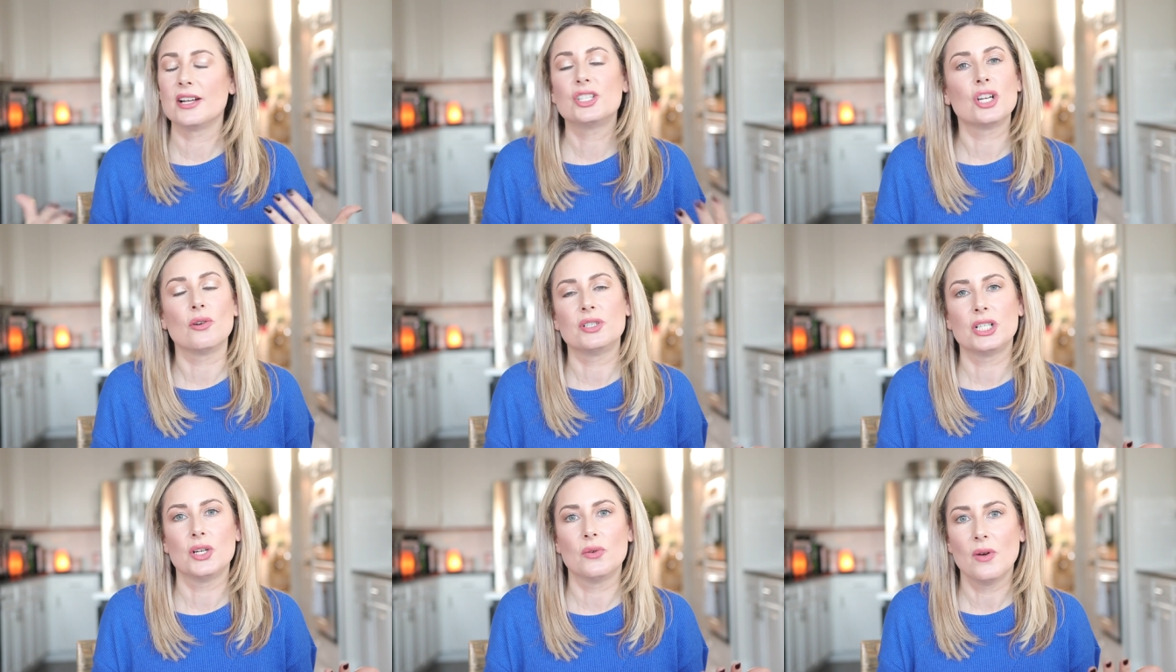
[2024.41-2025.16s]
I
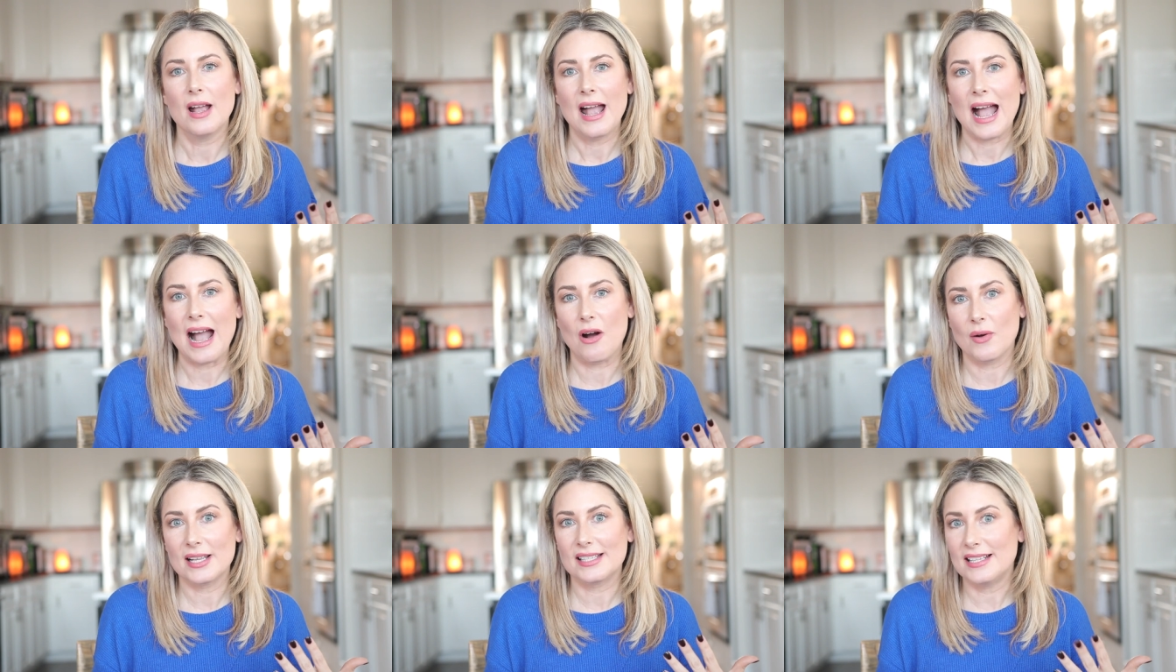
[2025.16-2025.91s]
showed you
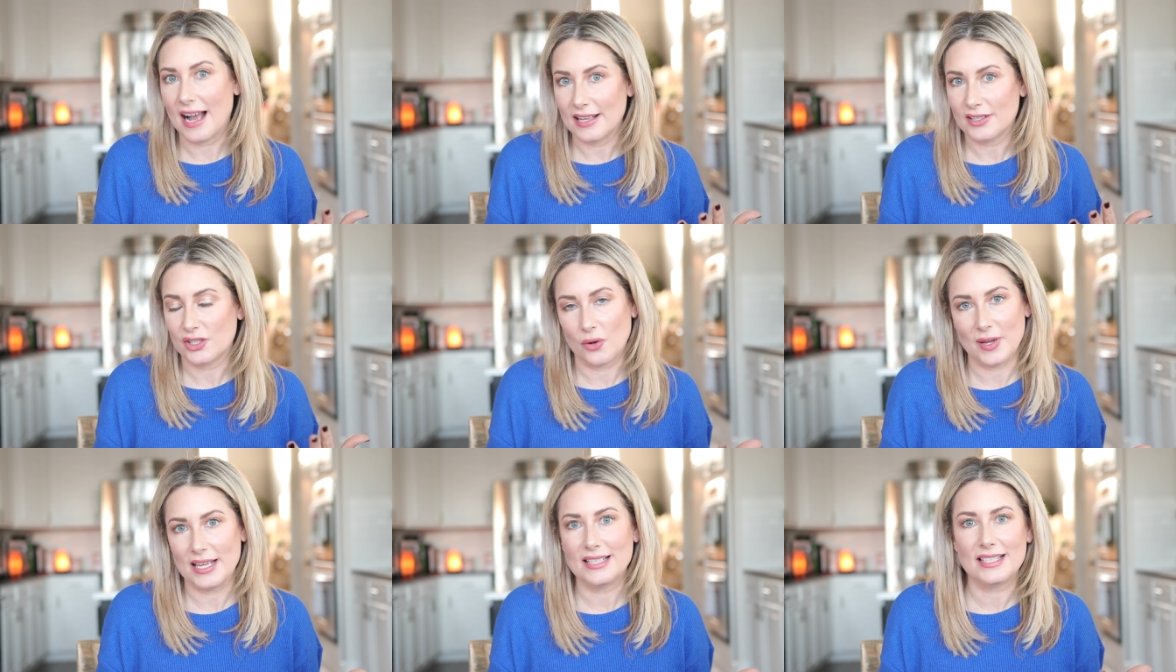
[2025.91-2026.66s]
how it's not
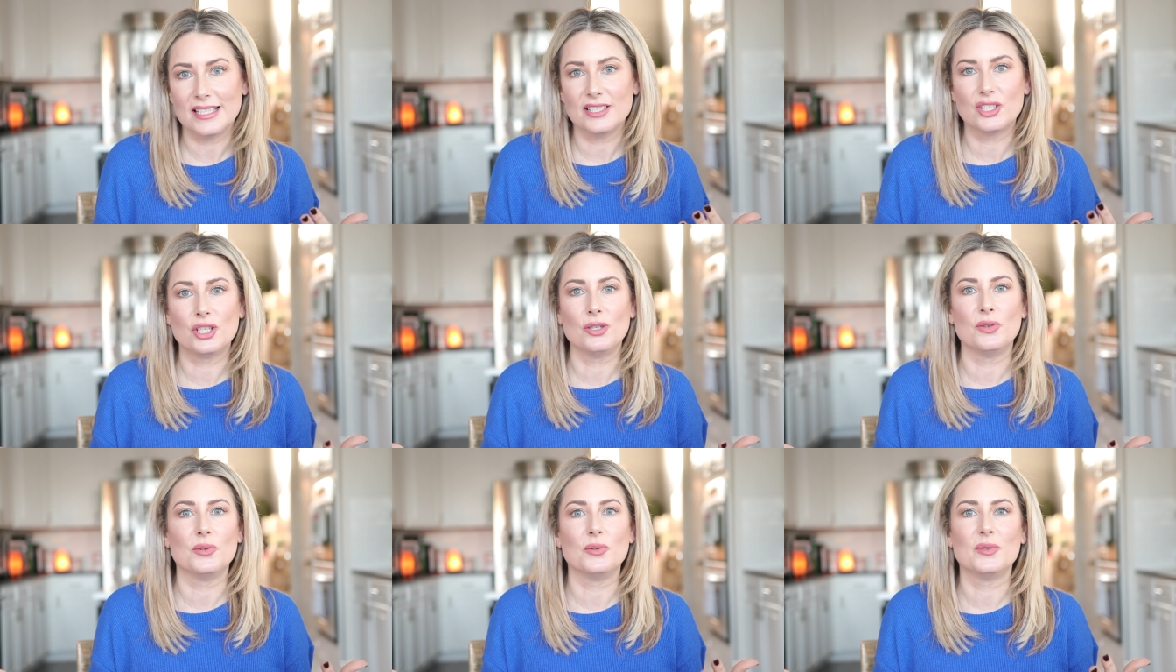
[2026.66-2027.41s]
so easy
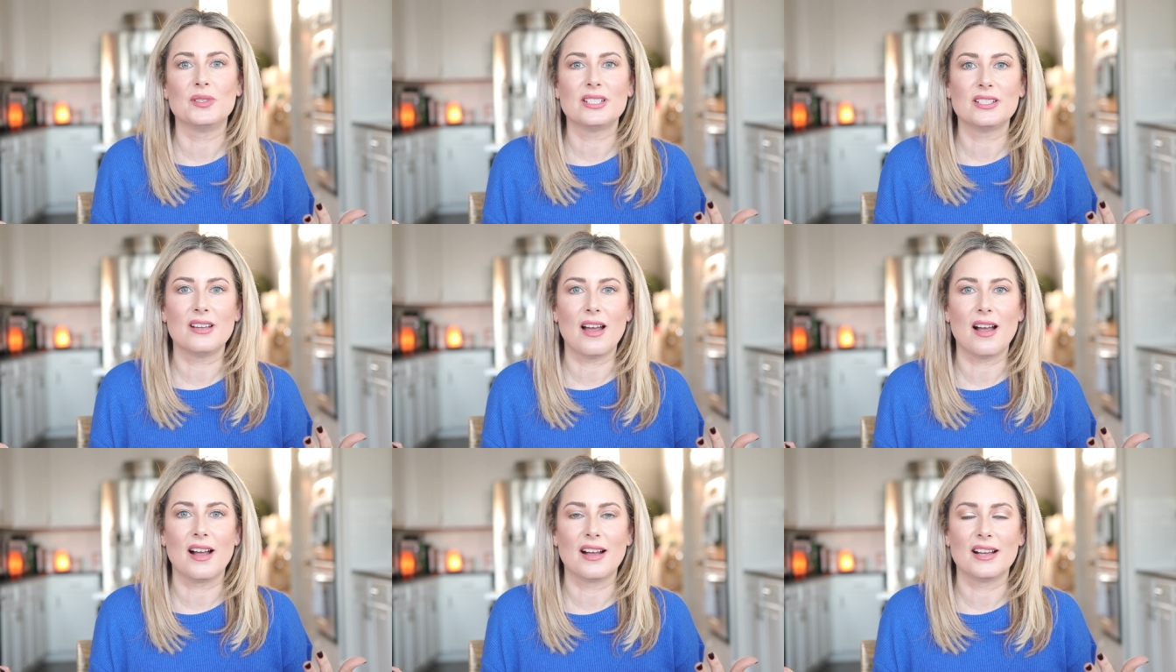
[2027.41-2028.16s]
to
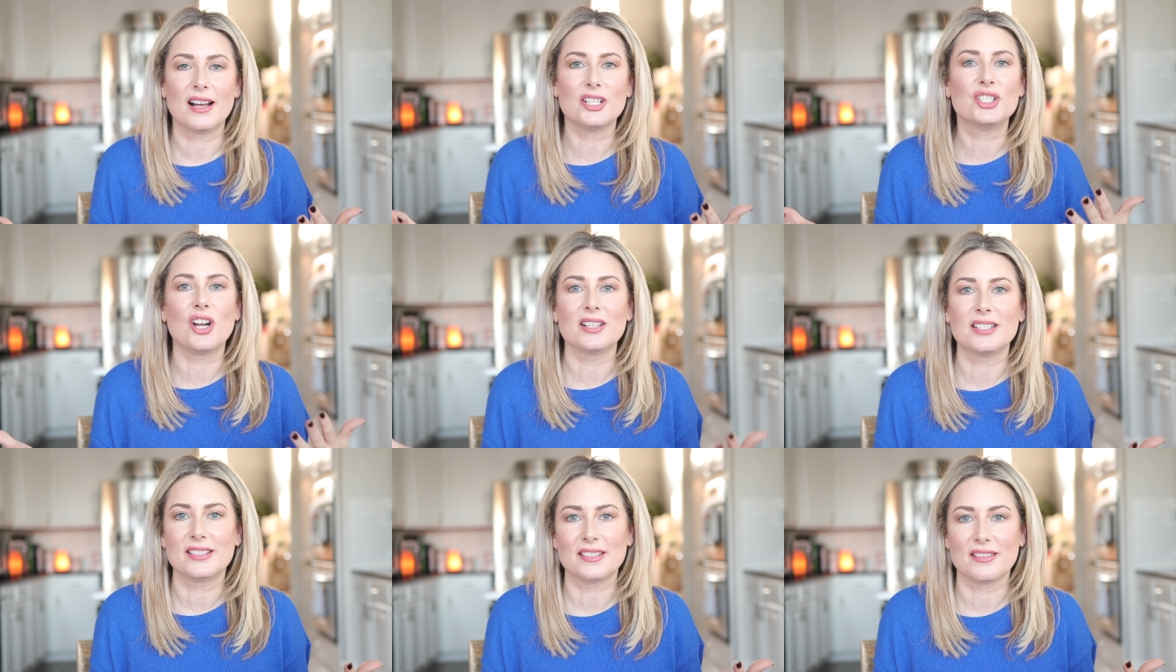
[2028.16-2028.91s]
uh,
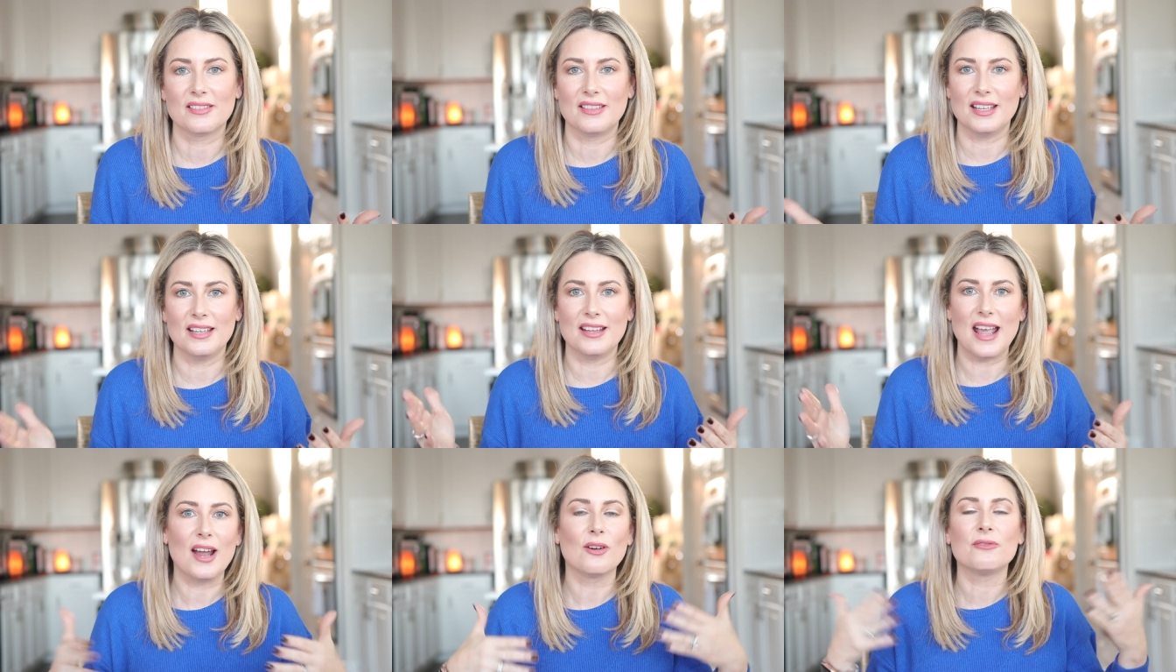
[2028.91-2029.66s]
adjust
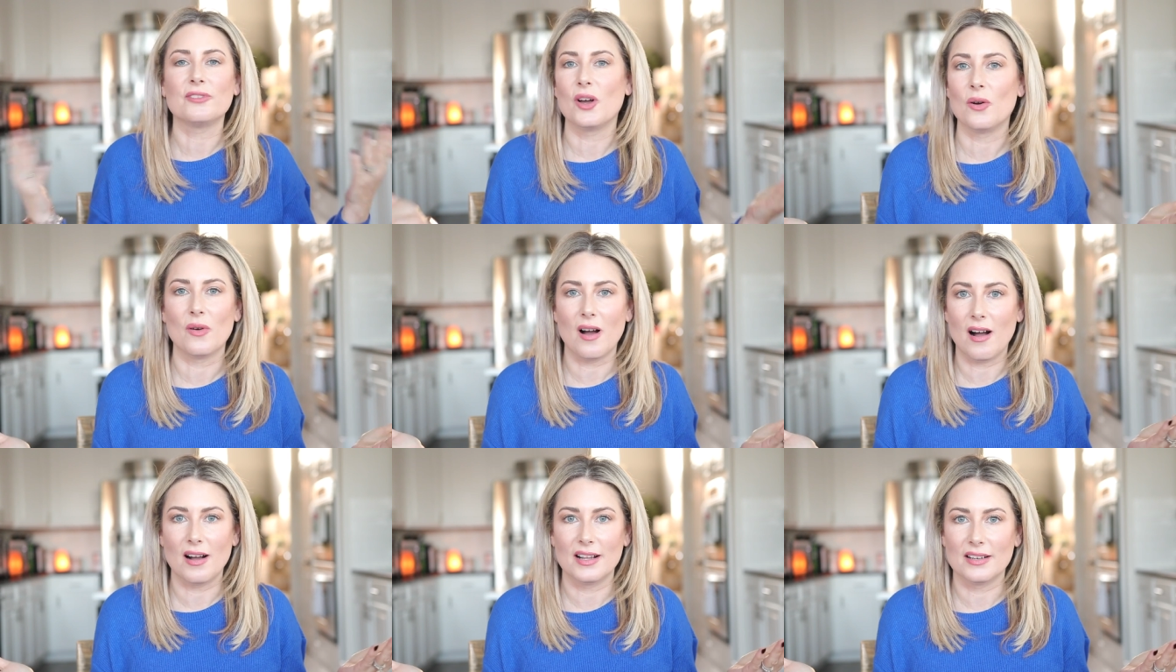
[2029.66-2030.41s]
the airflow
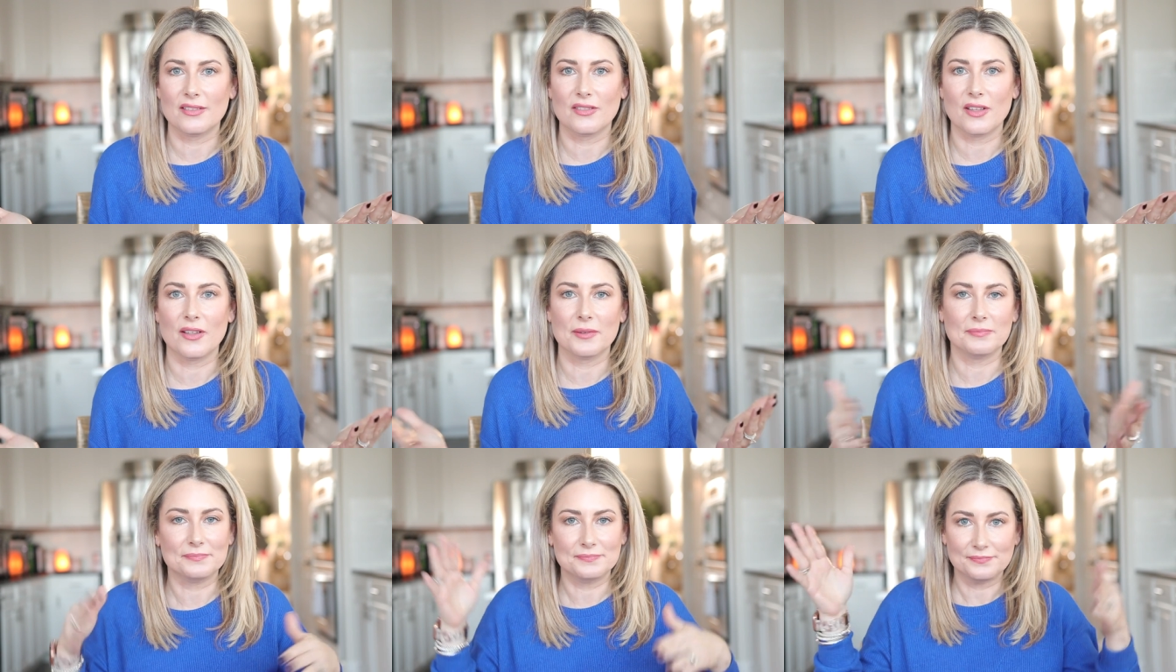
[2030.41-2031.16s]
on
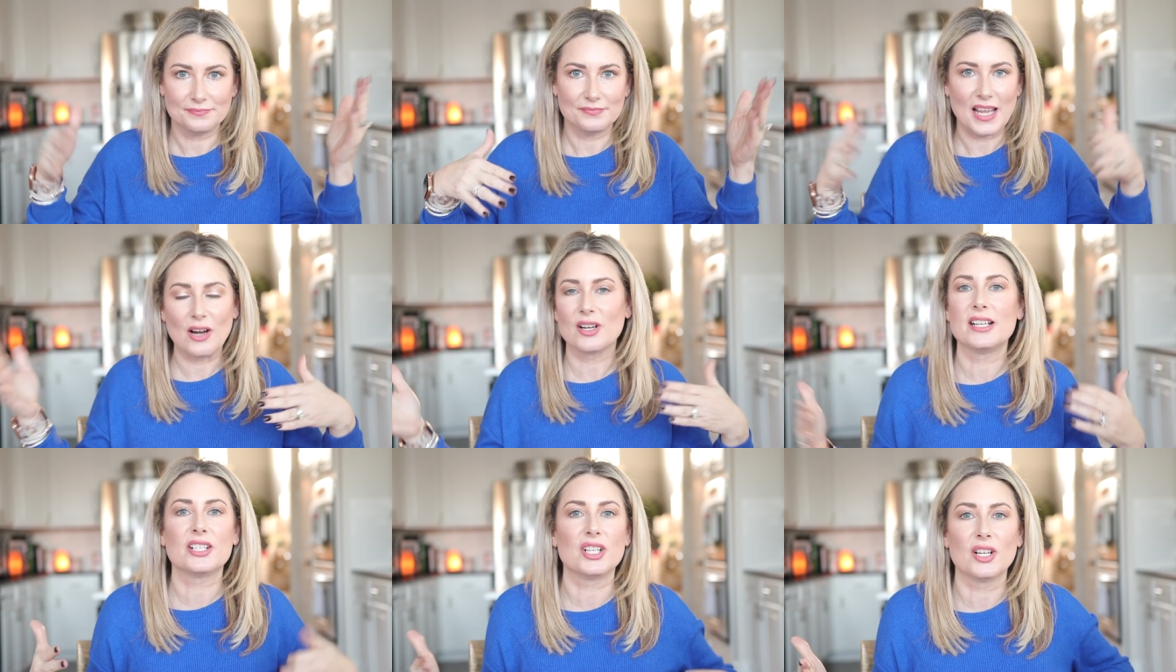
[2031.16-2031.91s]
the air
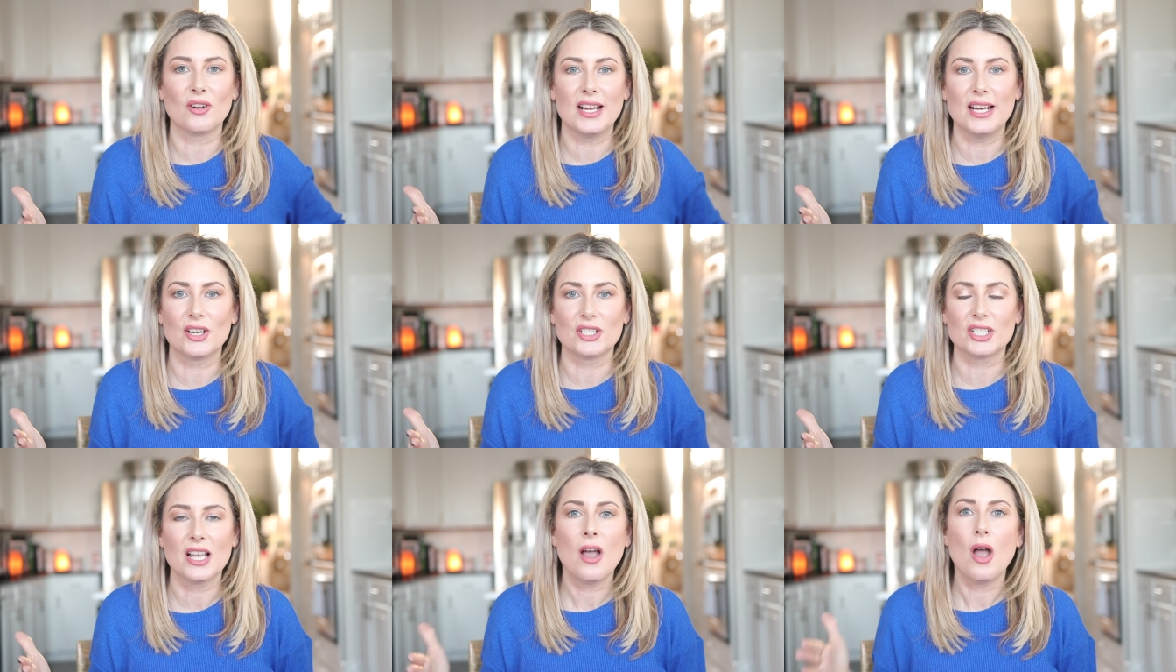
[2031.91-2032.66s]
conditioning or heaters